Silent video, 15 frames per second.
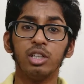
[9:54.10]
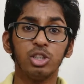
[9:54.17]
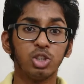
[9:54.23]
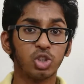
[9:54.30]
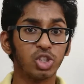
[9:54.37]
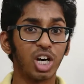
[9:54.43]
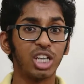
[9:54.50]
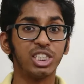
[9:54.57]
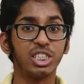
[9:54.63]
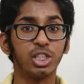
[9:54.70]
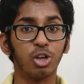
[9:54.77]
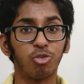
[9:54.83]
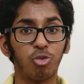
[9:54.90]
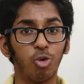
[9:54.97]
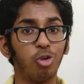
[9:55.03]
charging
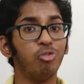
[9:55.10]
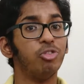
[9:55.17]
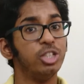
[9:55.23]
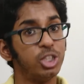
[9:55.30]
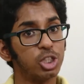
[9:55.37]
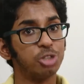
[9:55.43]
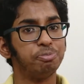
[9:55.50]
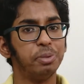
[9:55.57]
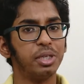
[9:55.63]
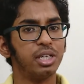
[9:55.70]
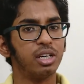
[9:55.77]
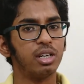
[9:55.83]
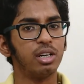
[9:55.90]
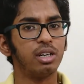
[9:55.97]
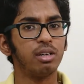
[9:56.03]
your phone with your
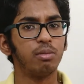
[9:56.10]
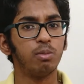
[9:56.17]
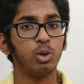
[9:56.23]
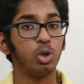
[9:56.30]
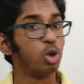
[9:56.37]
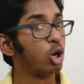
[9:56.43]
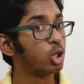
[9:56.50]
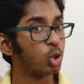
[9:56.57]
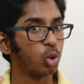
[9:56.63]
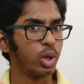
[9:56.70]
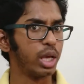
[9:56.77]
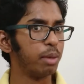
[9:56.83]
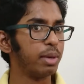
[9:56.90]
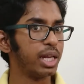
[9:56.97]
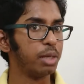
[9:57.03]
speaker, not to
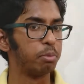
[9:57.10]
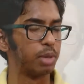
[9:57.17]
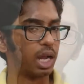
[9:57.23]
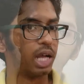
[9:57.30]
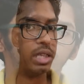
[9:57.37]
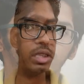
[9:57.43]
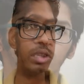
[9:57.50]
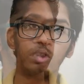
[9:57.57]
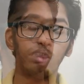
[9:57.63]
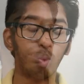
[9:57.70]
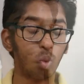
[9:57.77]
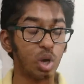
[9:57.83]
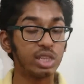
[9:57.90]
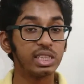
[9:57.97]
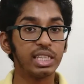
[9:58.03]
name any brands.
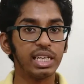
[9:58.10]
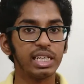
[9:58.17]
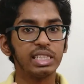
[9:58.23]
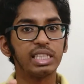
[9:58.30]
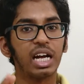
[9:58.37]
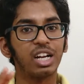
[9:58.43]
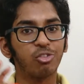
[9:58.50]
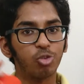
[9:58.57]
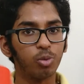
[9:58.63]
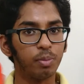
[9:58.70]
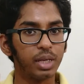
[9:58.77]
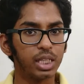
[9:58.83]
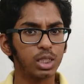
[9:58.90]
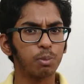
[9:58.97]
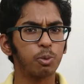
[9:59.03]
One thing that would
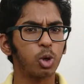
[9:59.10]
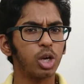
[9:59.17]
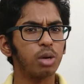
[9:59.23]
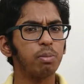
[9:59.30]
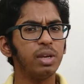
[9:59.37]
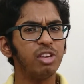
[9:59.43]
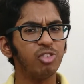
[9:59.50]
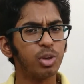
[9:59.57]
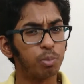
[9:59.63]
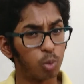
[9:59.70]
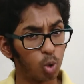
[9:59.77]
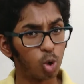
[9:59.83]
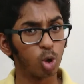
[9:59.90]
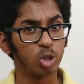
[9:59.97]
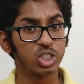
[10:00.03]
make the product even
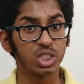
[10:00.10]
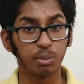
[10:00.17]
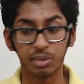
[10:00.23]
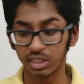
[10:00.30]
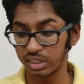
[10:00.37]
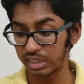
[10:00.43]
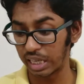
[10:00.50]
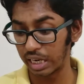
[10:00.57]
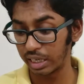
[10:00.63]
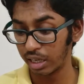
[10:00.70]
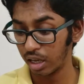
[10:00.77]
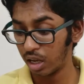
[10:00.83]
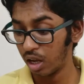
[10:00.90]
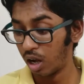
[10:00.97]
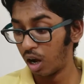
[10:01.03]
more awesome is that
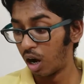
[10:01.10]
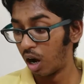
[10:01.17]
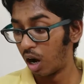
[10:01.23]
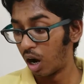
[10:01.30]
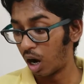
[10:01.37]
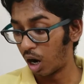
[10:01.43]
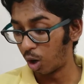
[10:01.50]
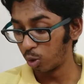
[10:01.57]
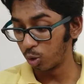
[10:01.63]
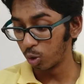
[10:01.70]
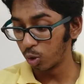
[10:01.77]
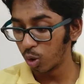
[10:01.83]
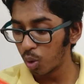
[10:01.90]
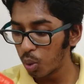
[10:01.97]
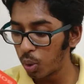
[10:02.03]
how to
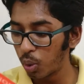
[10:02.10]
know